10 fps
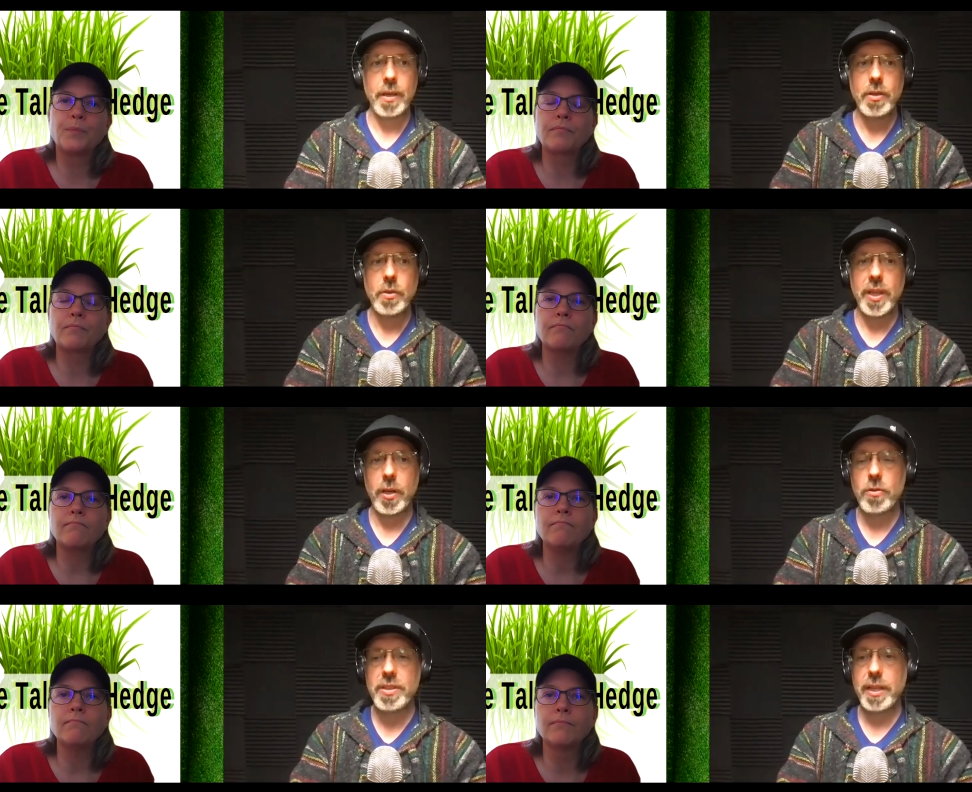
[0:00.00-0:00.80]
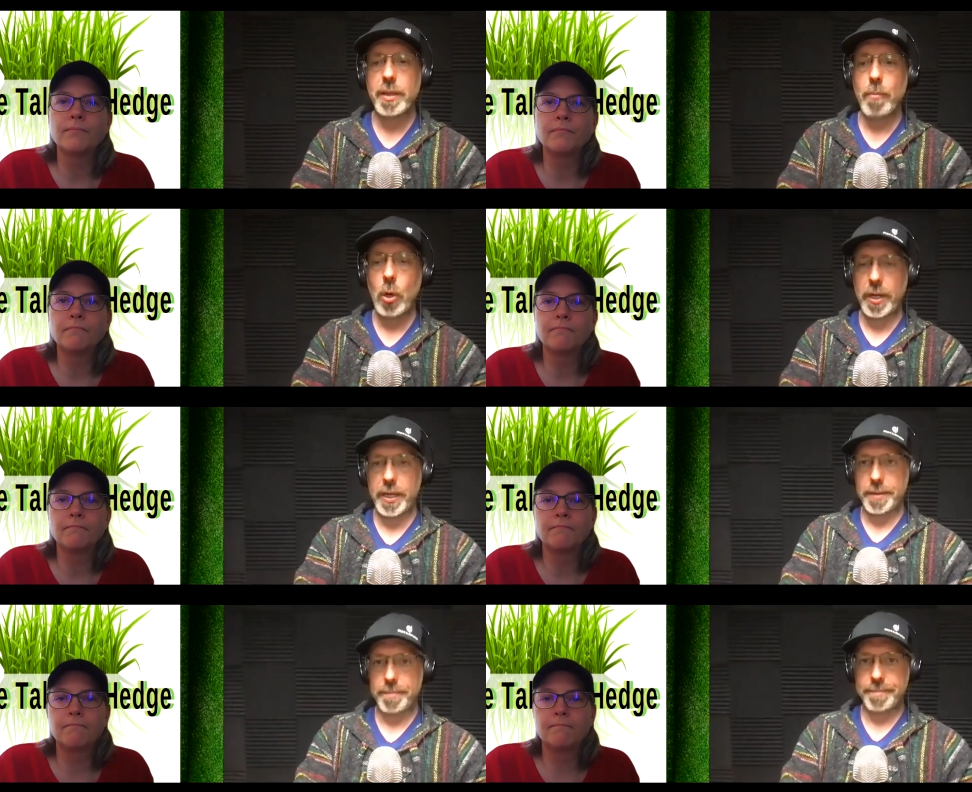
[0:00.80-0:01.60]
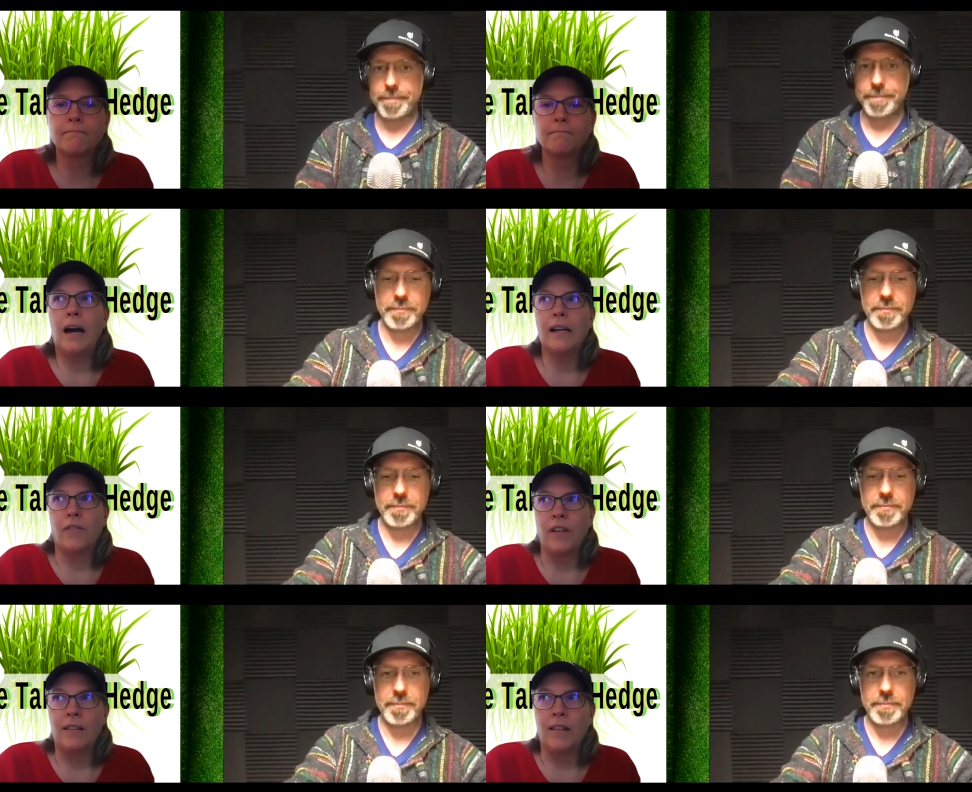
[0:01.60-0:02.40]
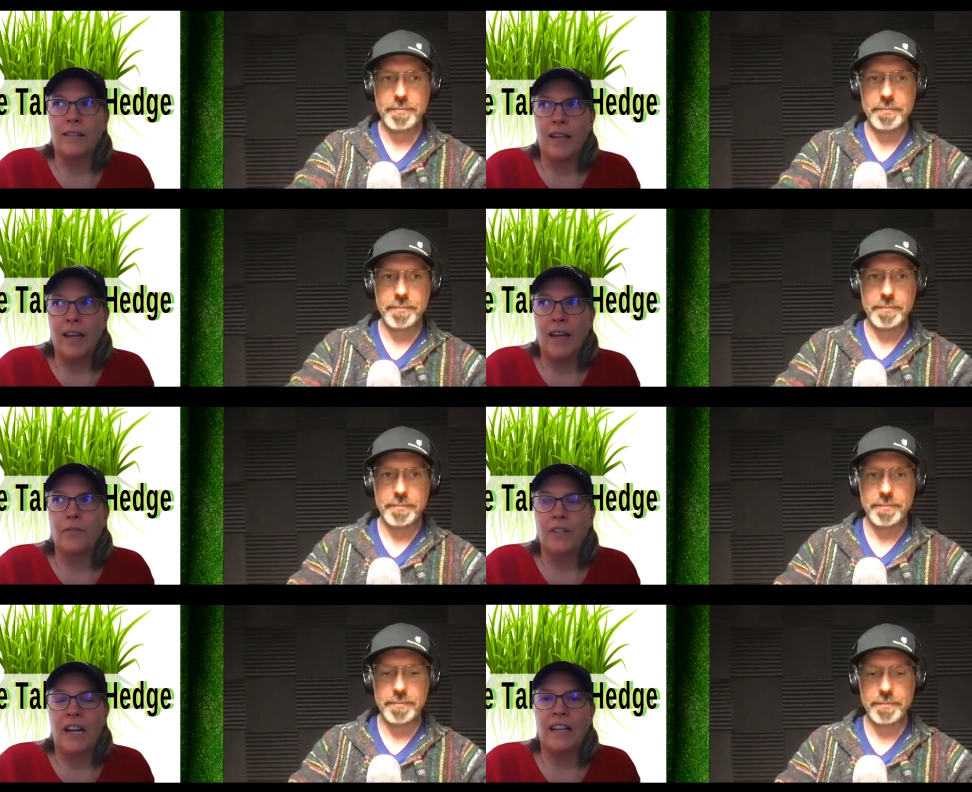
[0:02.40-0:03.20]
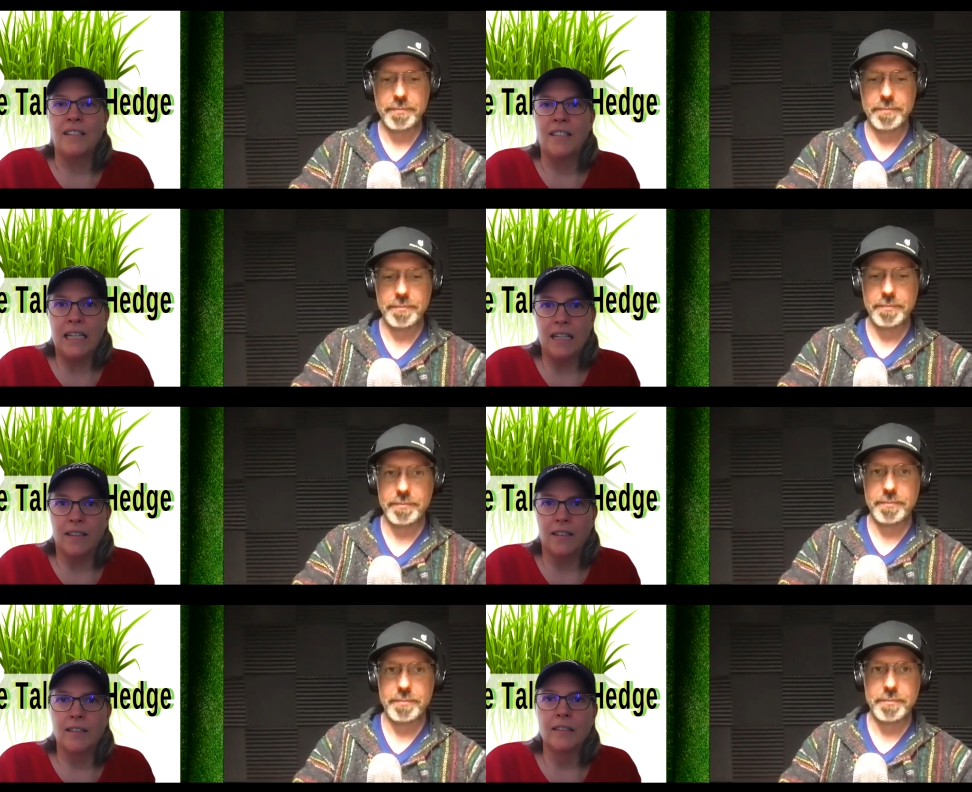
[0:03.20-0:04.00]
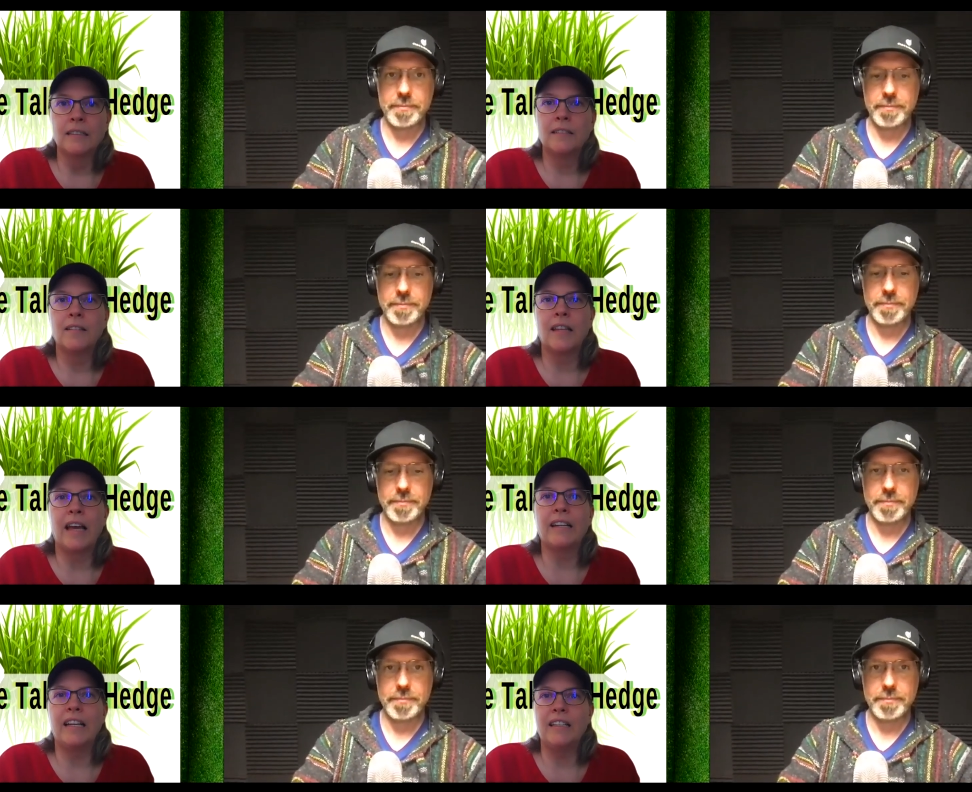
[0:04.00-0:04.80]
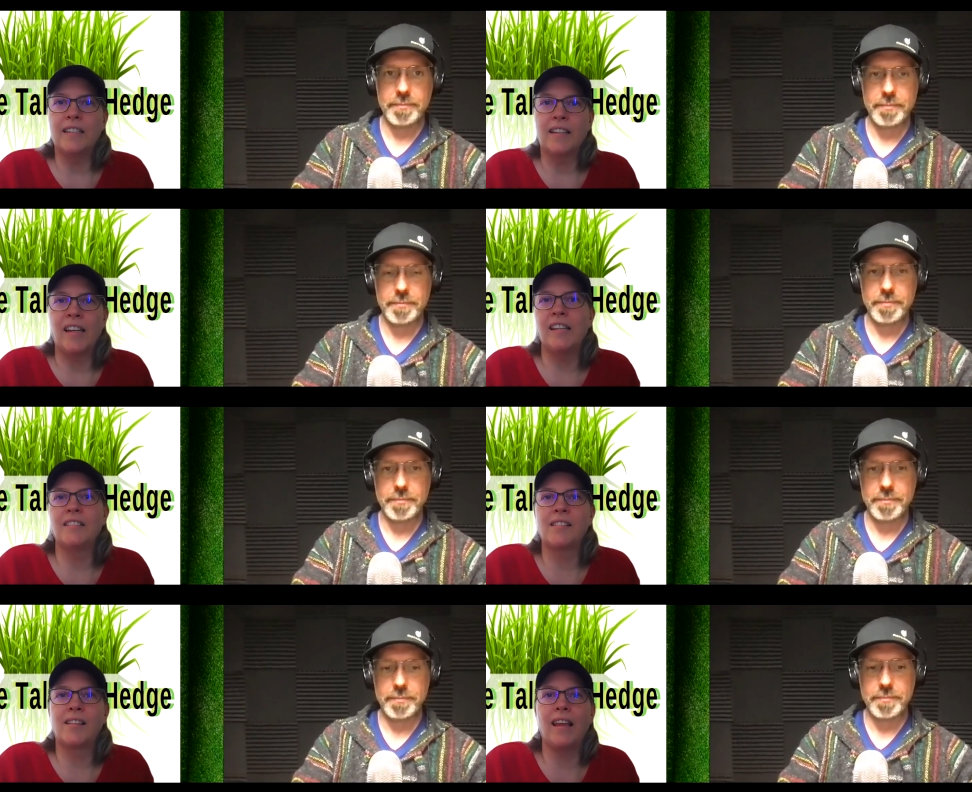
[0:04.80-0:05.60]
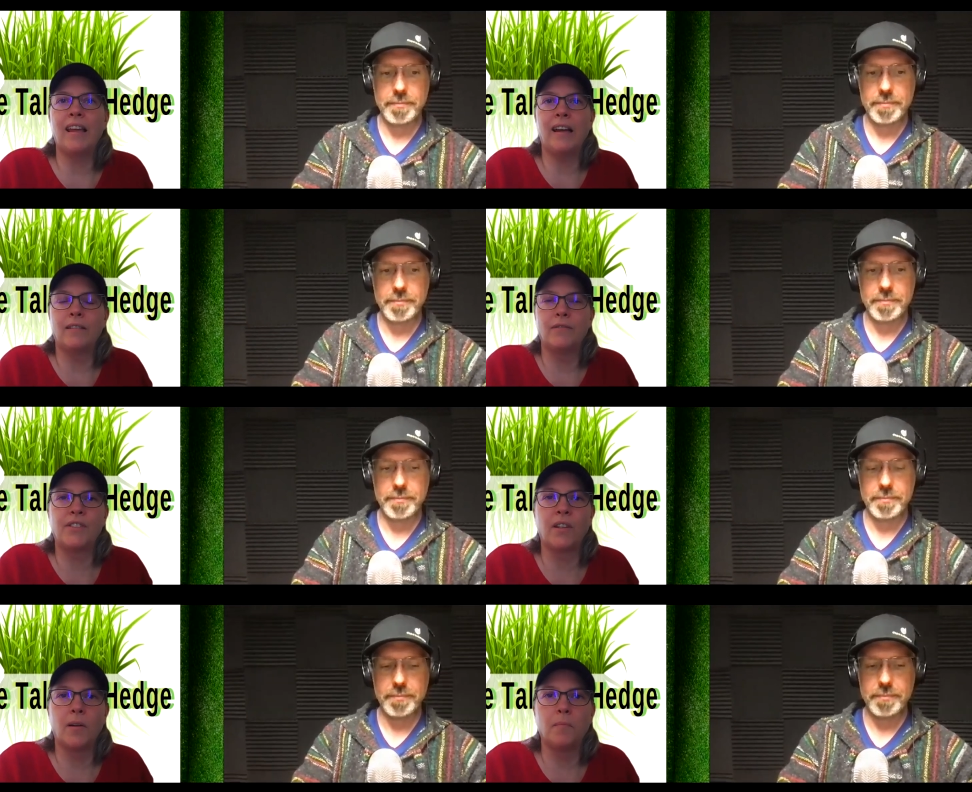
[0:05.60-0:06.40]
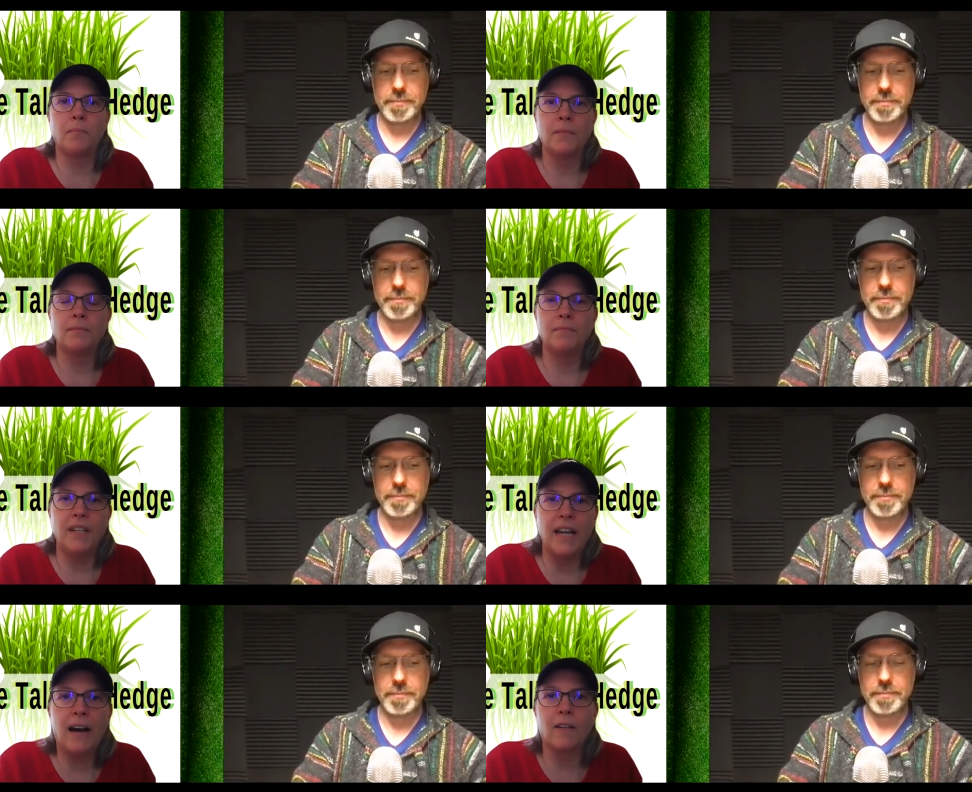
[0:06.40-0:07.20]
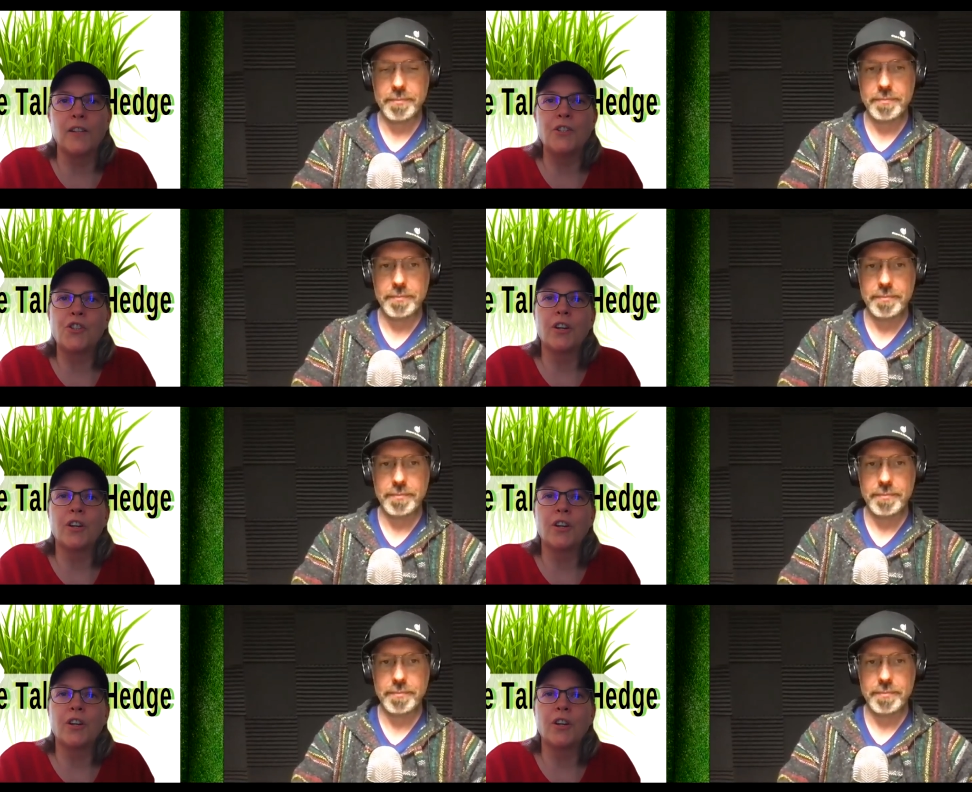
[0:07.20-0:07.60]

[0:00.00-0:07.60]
Speaker 1: Do they understand the market?
Speaker 2: I think that they have an idea that indicates they have some knowledge